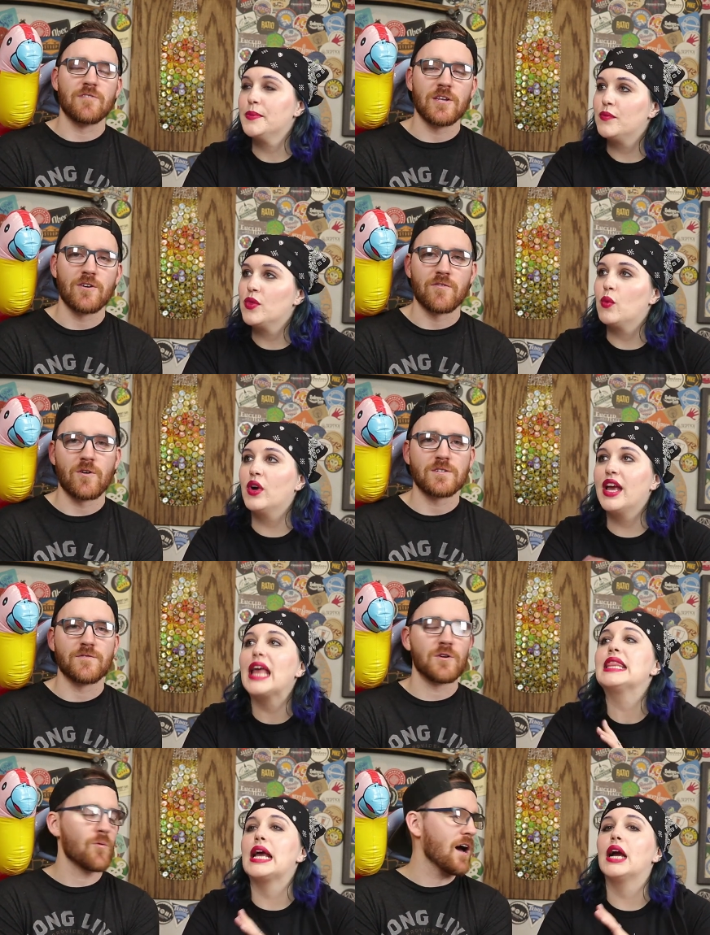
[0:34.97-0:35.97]
Speaker 1: this video. Of we're course,
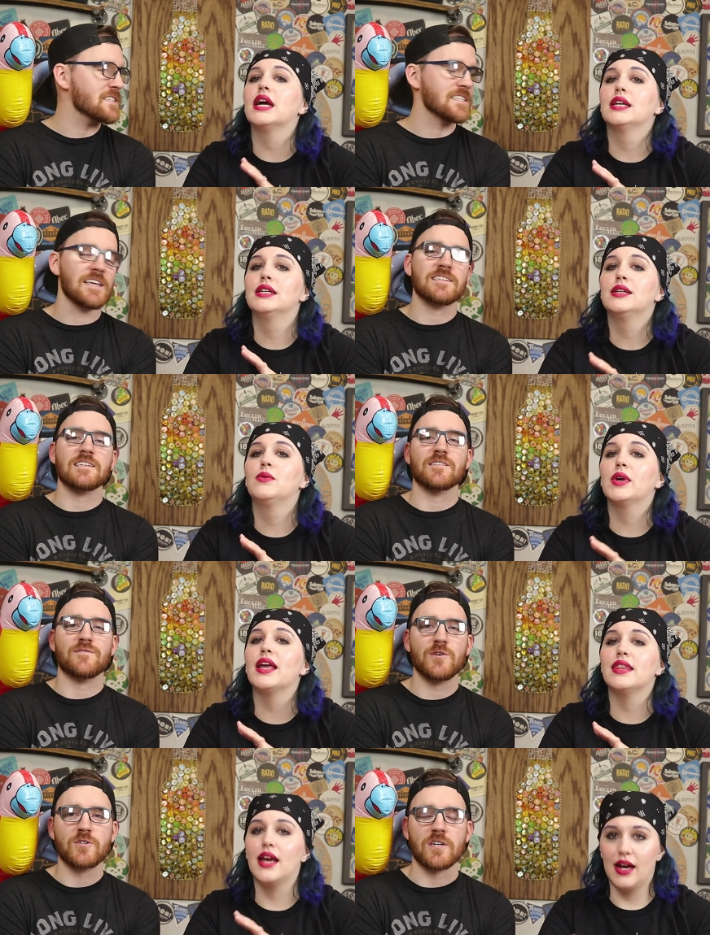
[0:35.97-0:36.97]
if you're there. watching this in we're
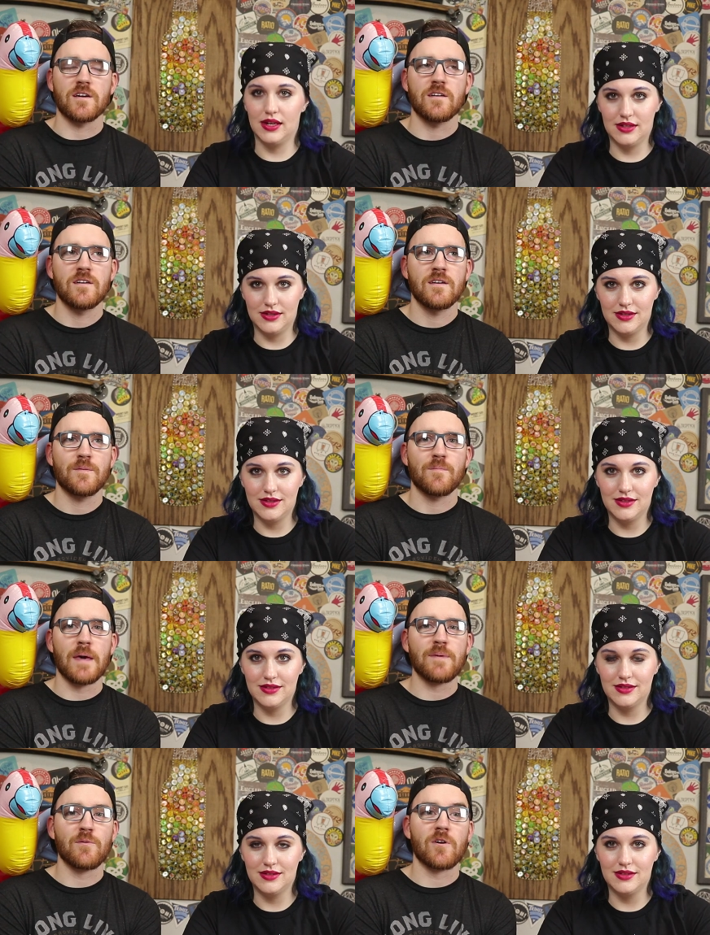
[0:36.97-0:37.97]
the future, there.
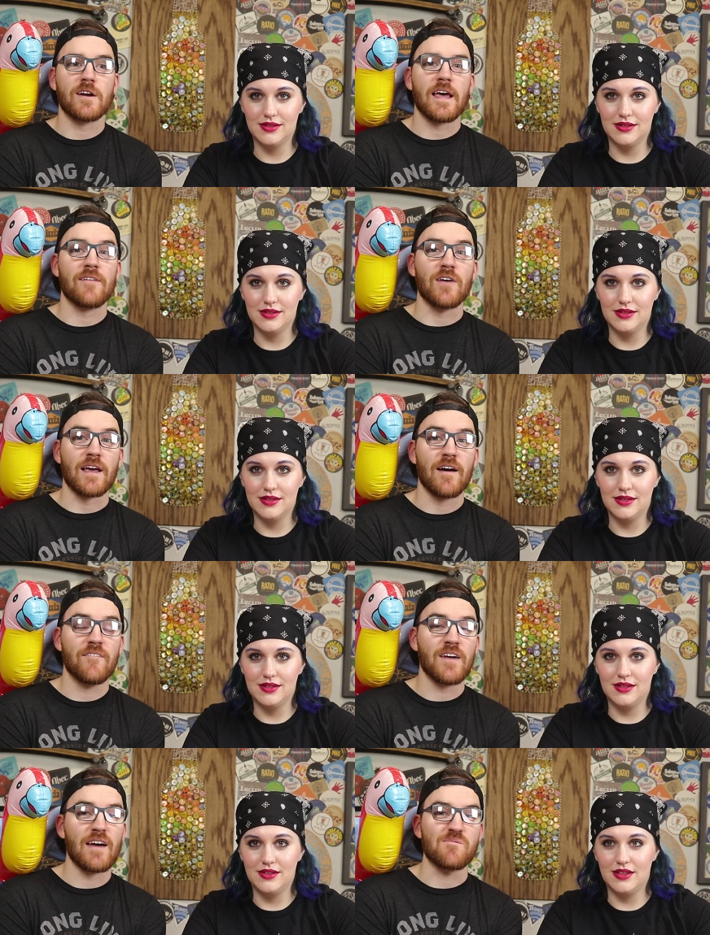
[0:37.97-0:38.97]
maybe we already have like
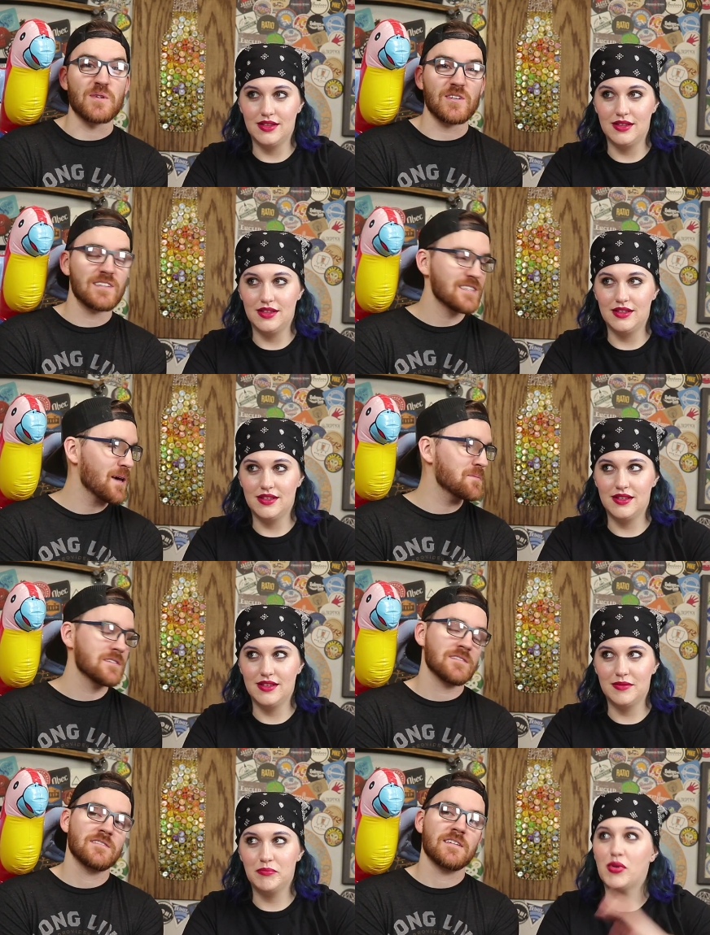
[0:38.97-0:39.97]
5 million
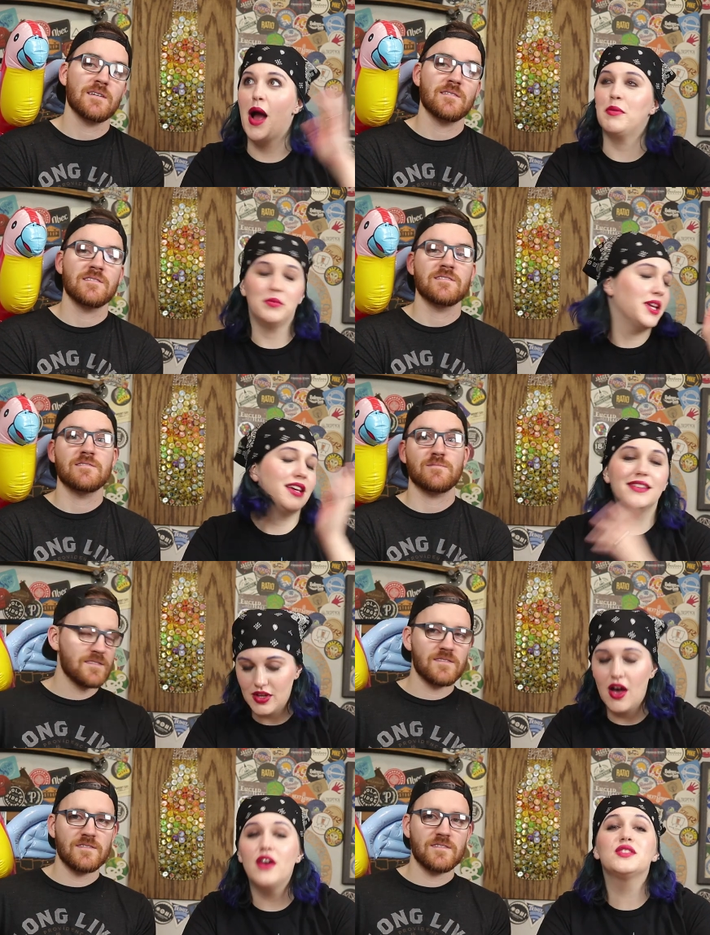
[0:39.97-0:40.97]
subs? Probably.
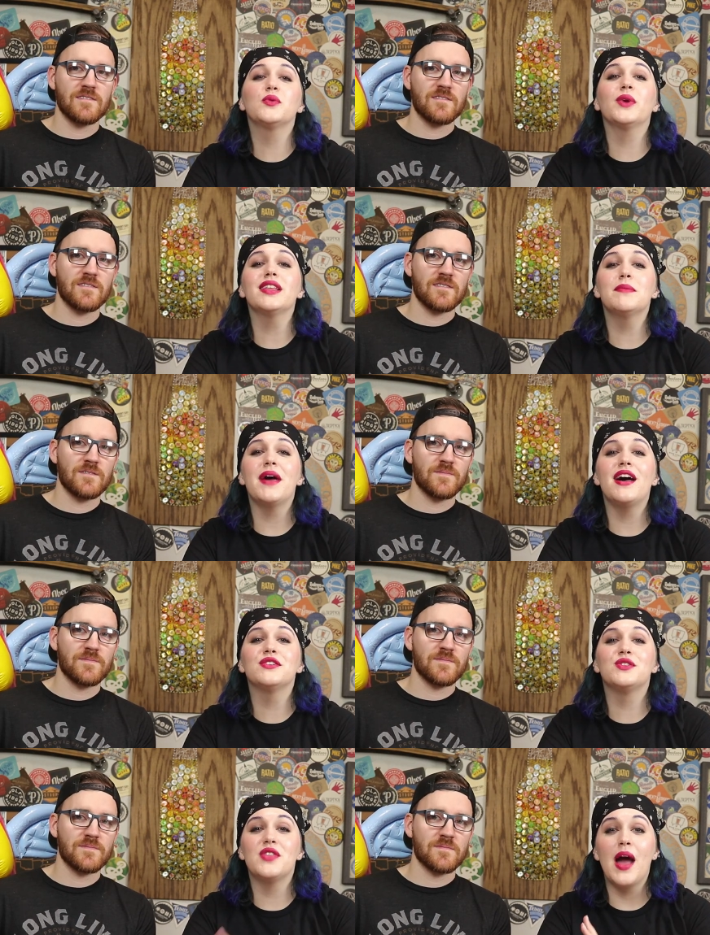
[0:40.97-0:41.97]
Speaker 2: Also, ring the
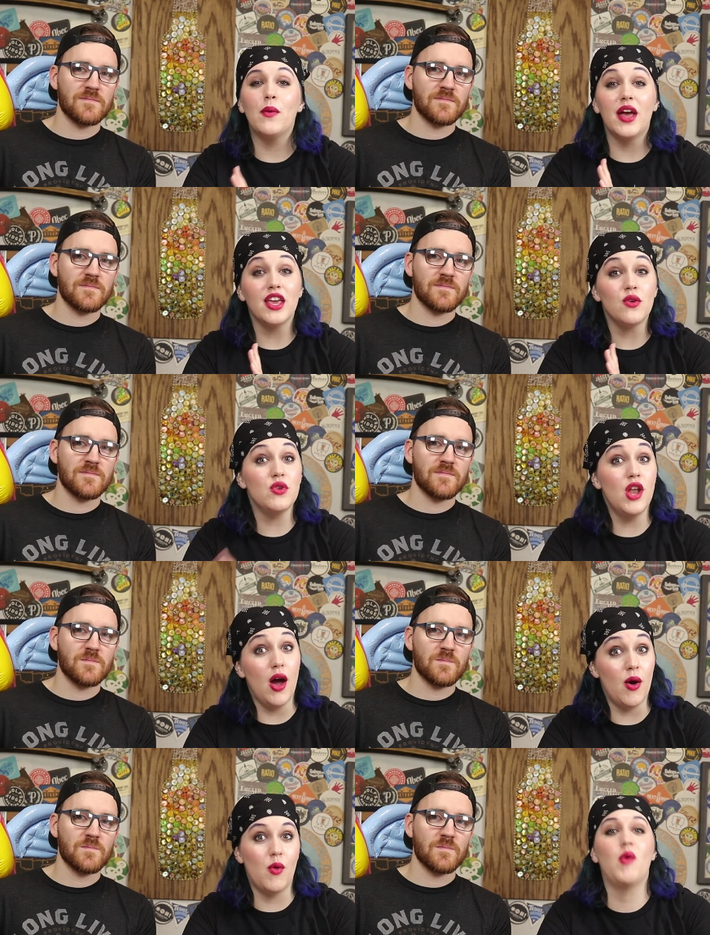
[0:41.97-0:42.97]
bell so that way you
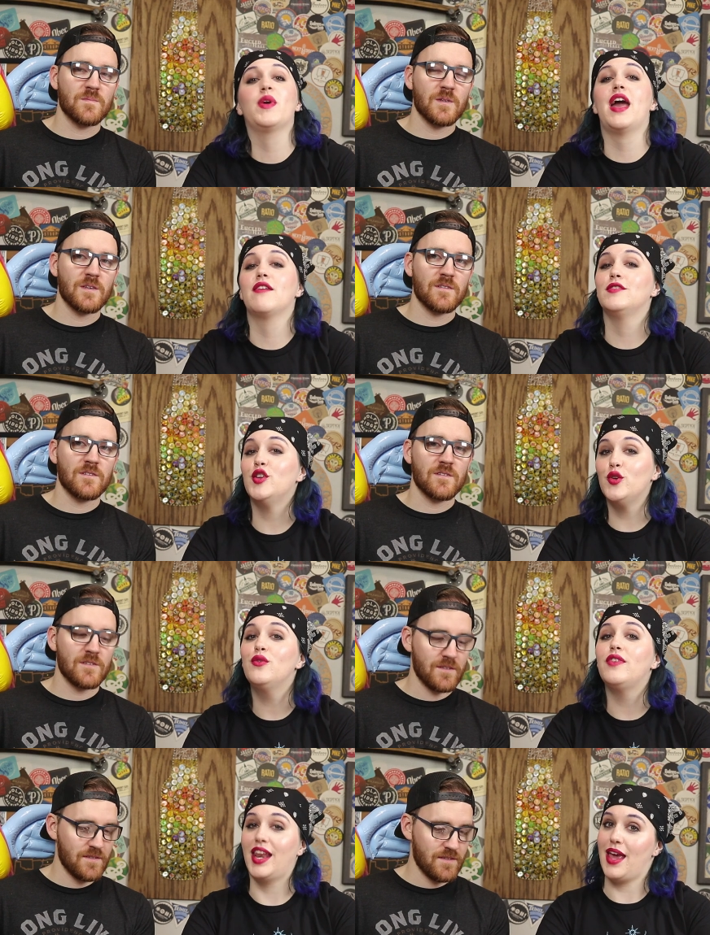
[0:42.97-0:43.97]
know when we have
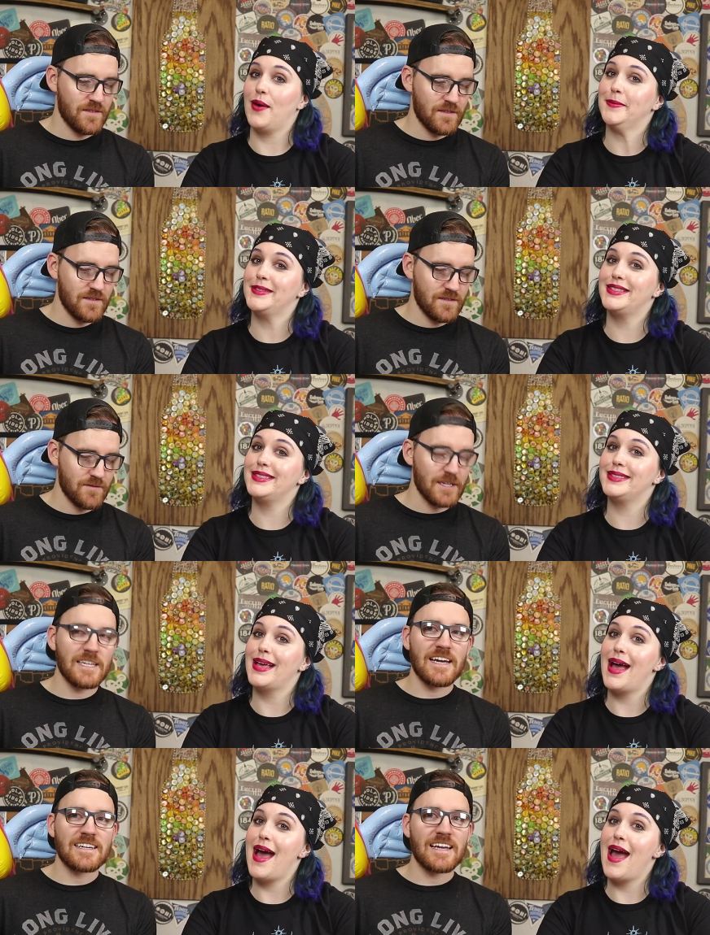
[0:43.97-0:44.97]
new videos.
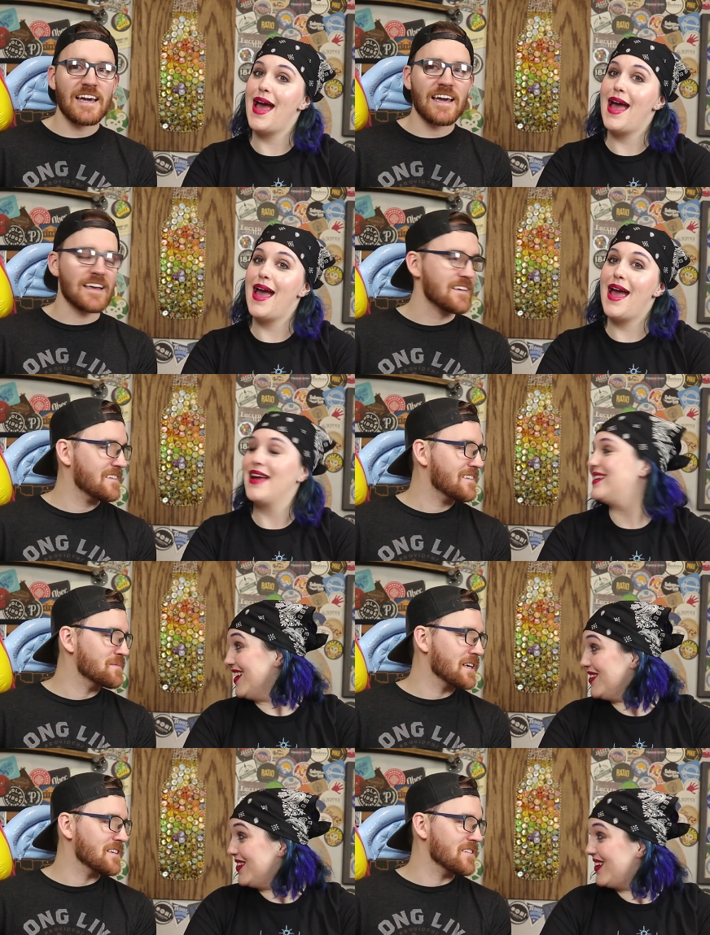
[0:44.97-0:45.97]
Speaker 1: Ring a ding ding!
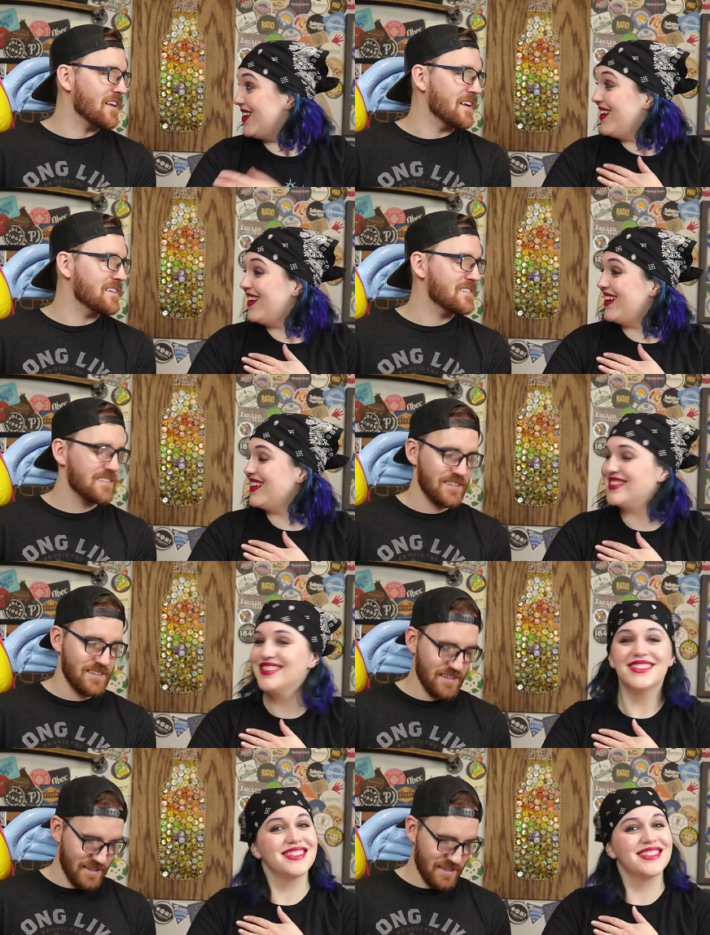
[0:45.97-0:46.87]
Taking Aww. your line.